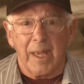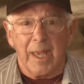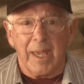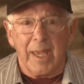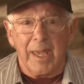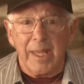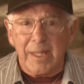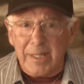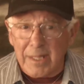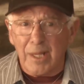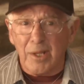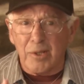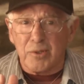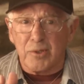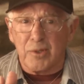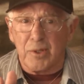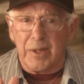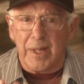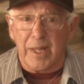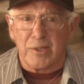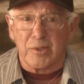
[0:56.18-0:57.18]
He tells
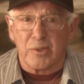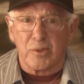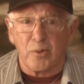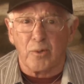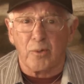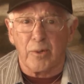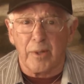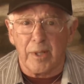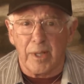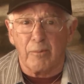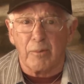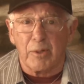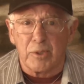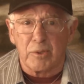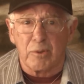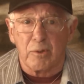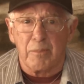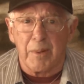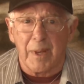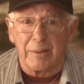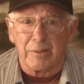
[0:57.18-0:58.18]
you that story in what
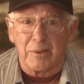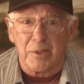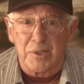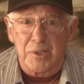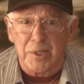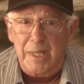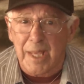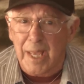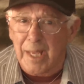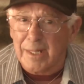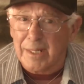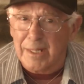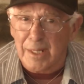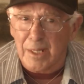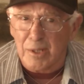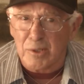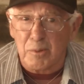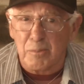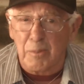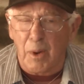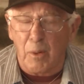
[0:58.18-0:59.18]
you're about to see, and he
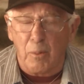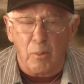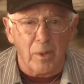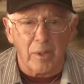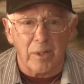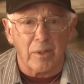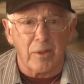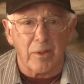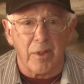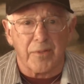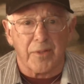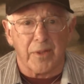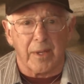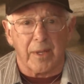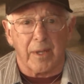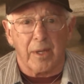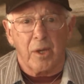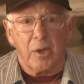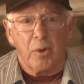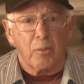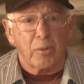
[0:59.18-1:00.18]
tells you about one other
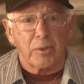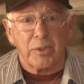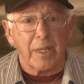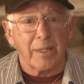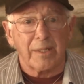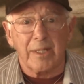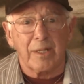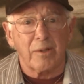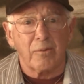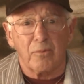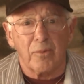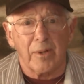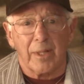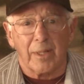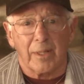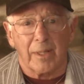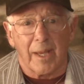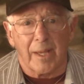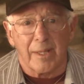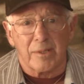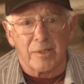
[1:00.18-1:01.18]
thing which I didn't
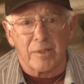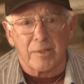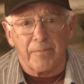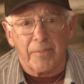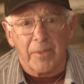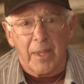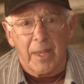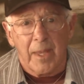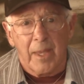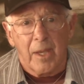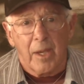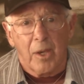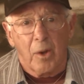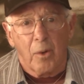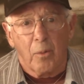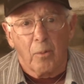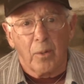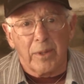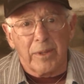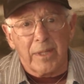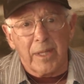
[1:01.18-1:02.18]
realize.
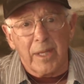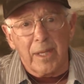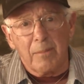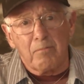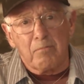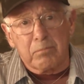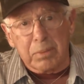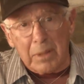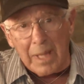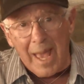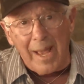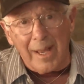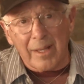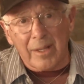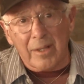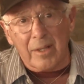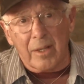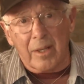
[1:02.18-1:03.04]
When the black